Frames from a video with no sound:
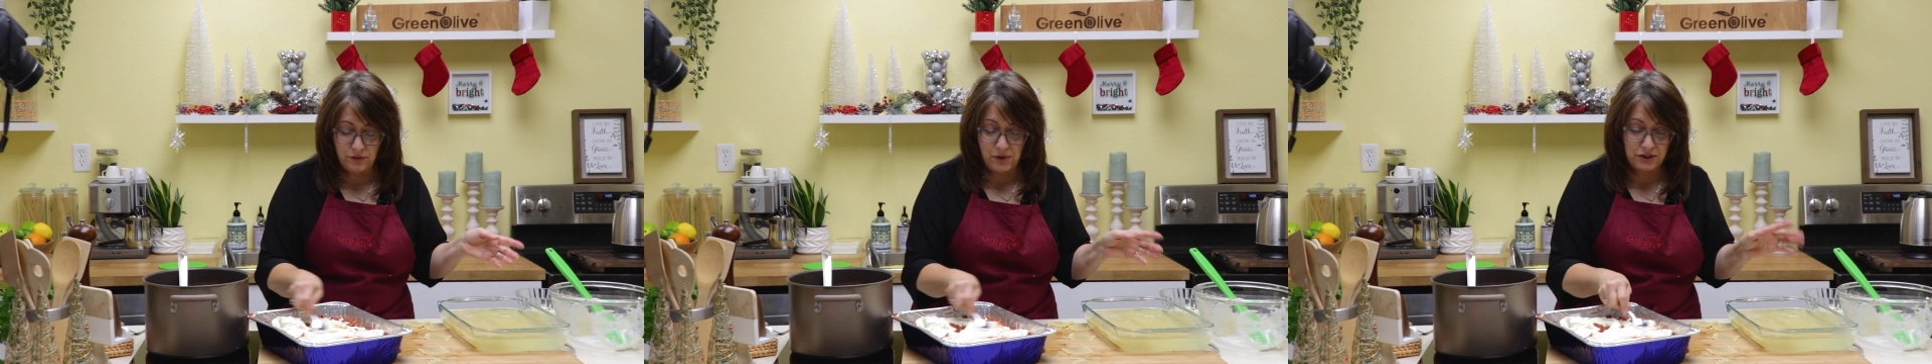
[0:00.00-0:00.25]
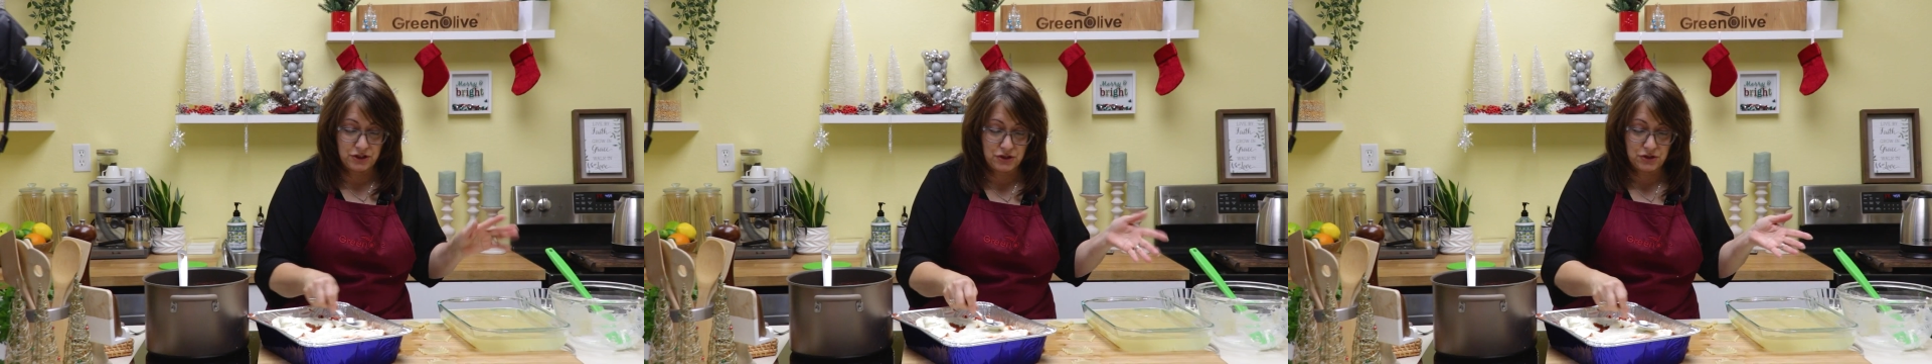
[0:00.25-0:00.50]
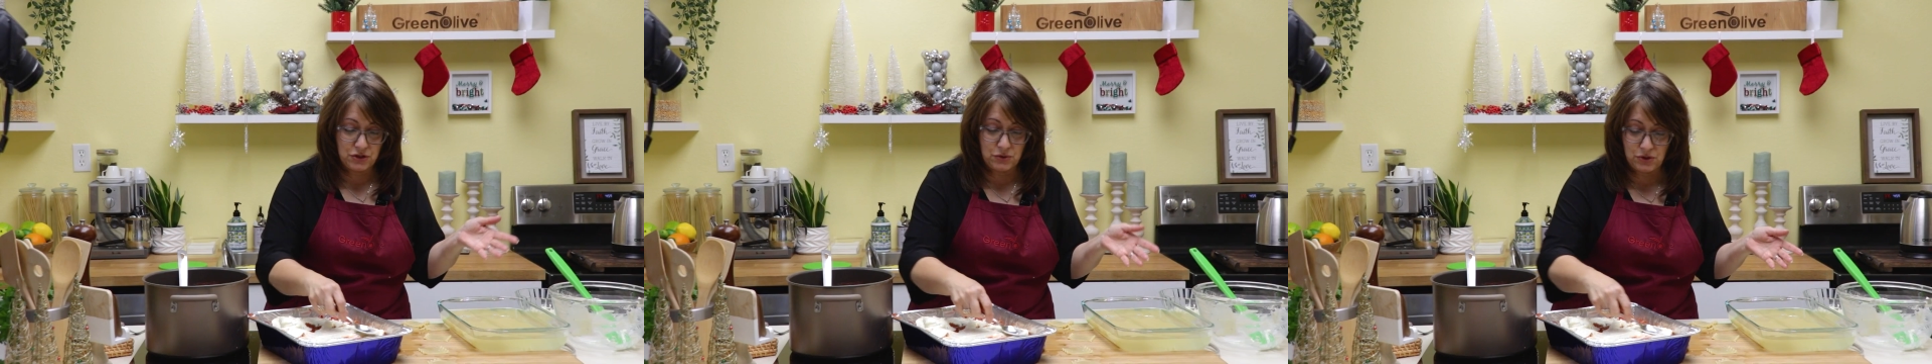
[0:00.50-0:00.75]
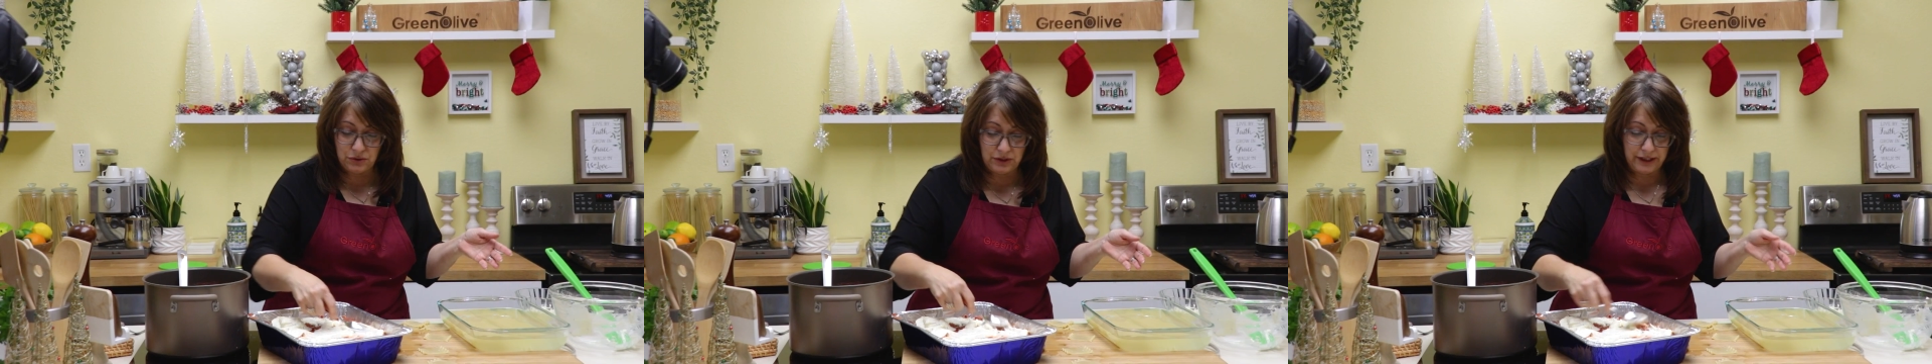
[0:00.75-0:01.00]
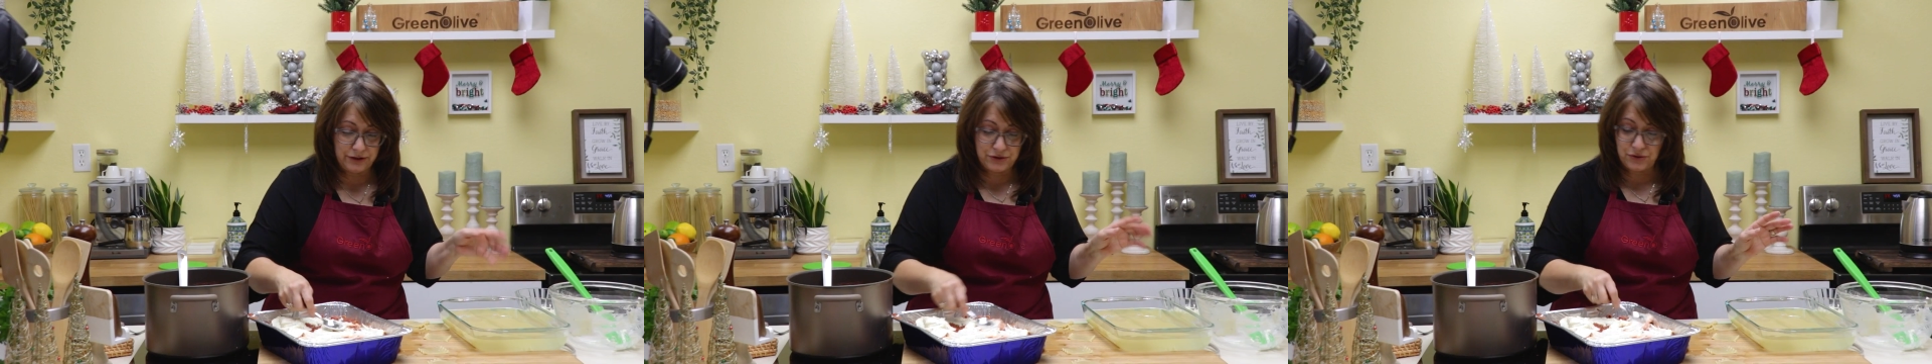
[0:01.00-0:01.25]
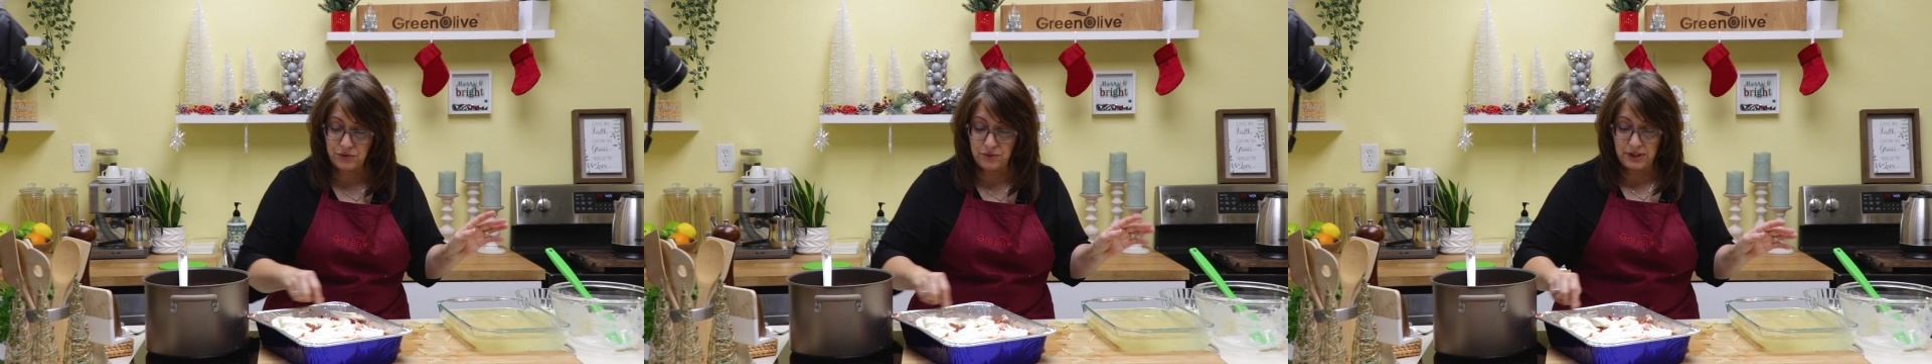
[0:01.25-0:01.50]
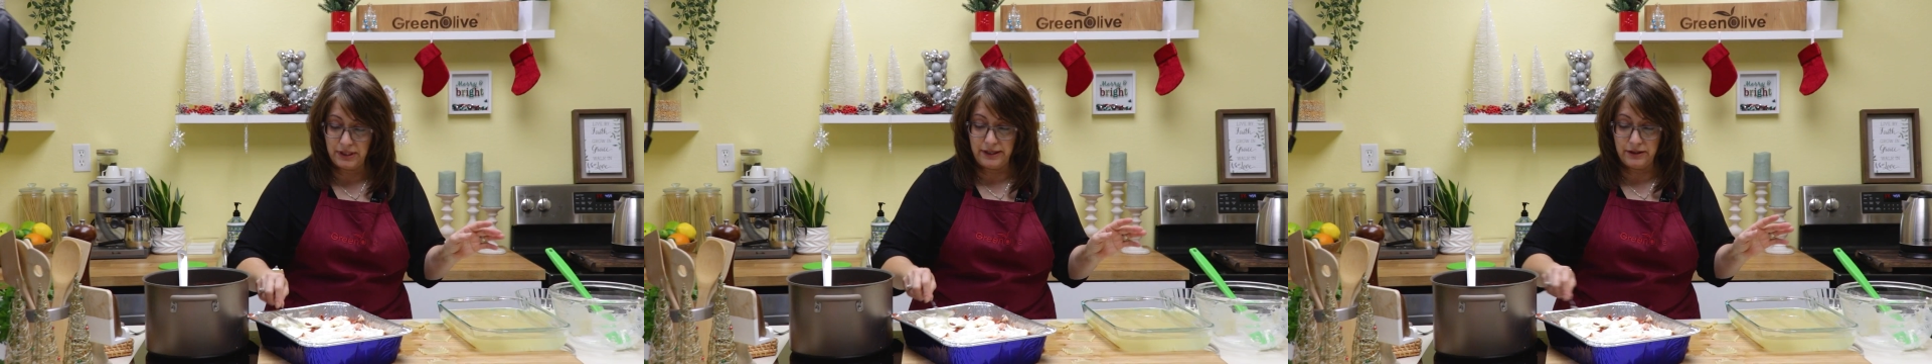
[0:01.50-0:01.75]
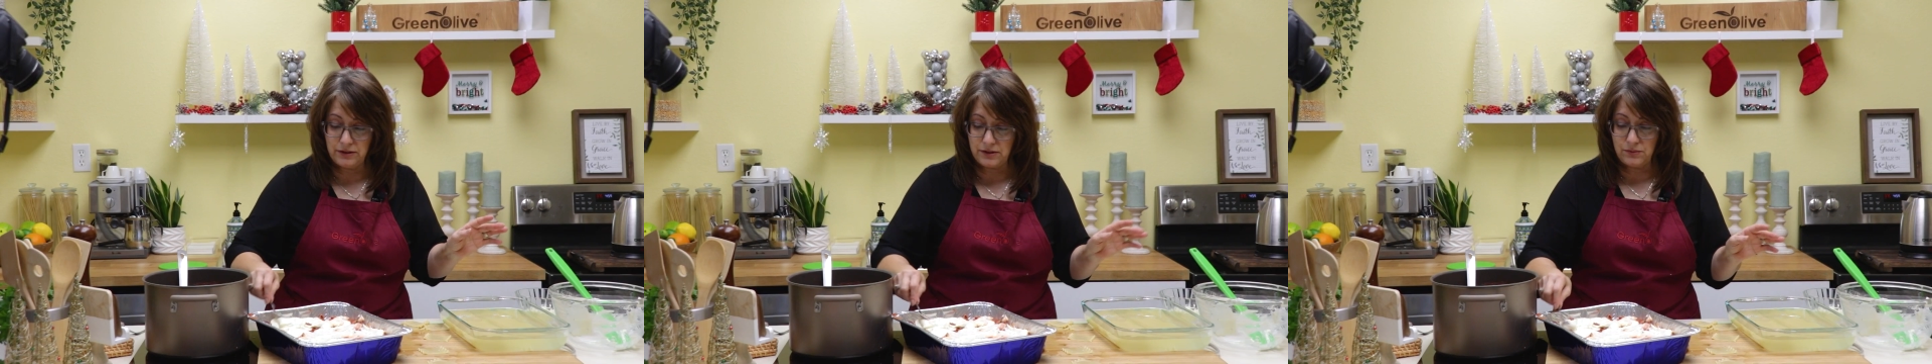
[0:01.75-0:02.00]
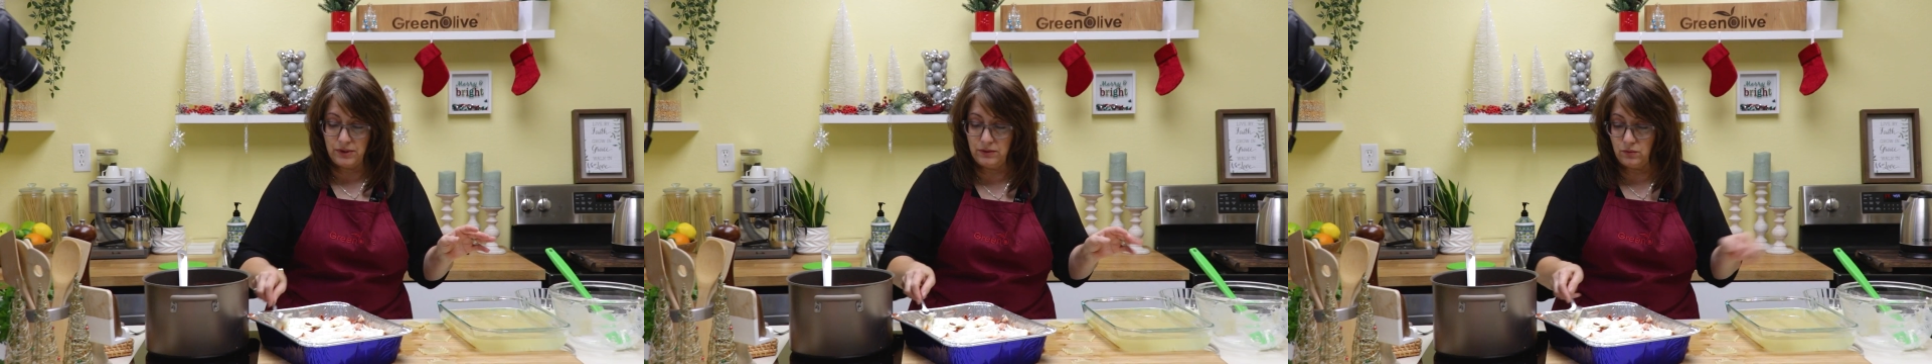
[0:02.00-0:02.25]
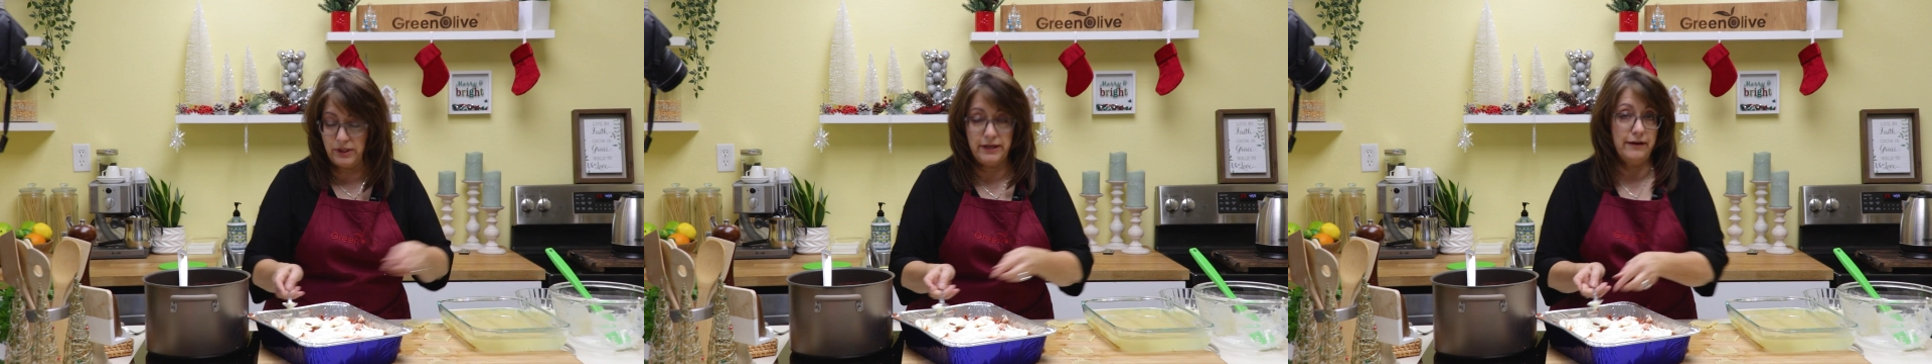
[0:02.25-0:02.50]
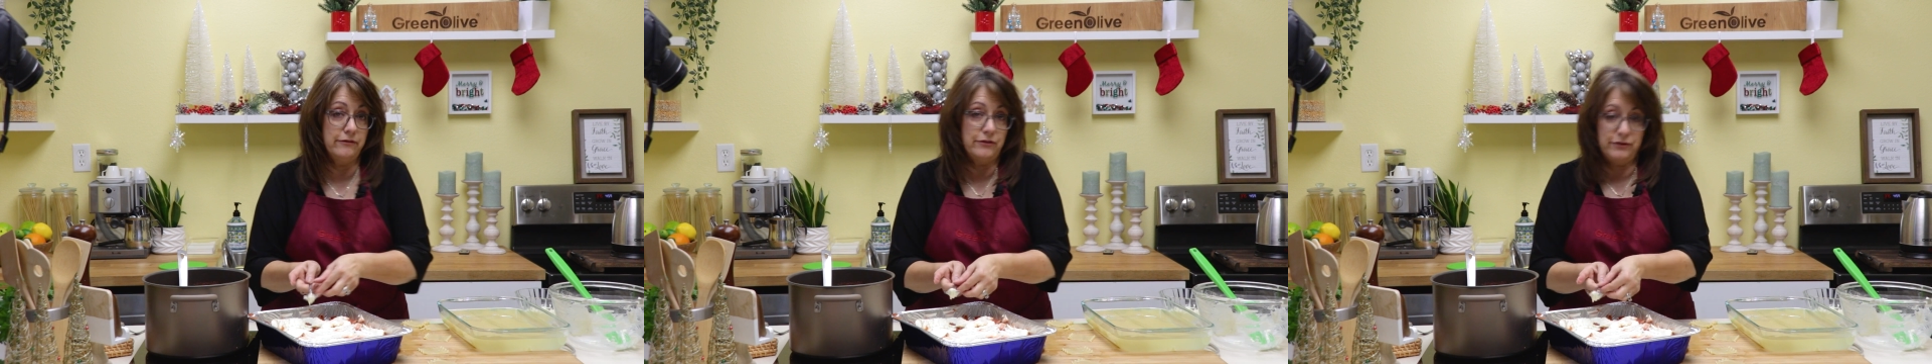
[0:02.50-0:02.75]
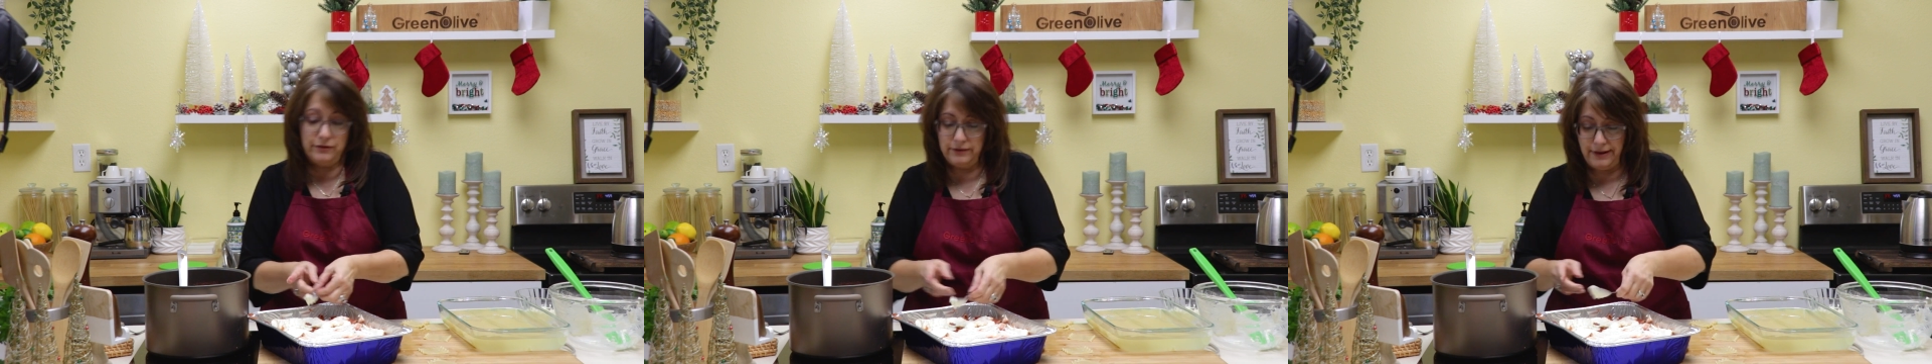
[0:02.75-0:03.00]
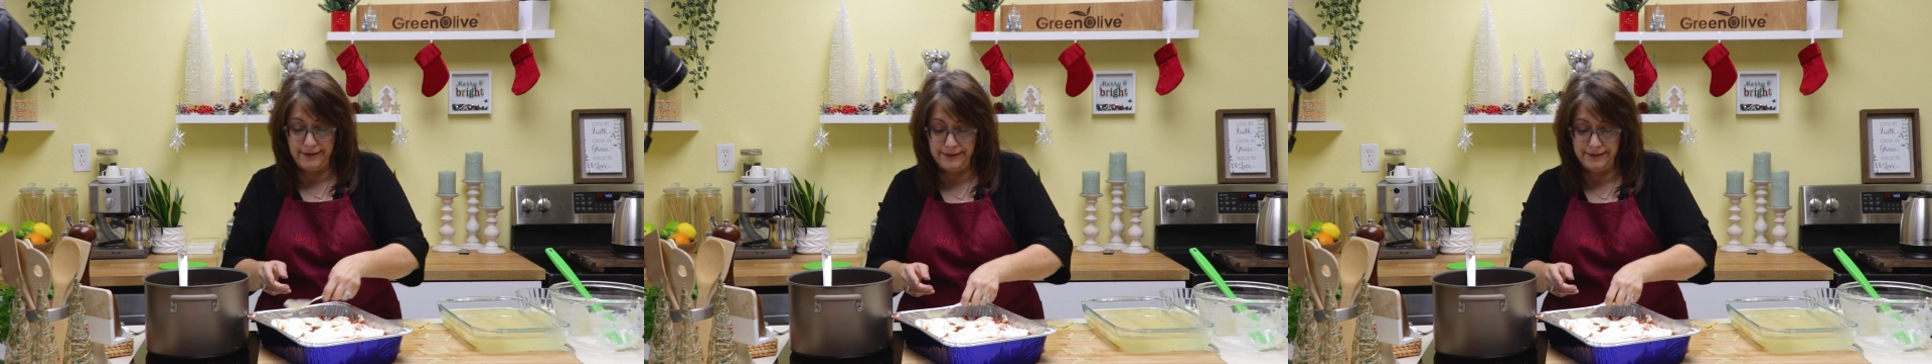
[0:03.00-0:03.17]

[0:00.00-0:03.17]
want to just do 2 layers or 3 layers, whatever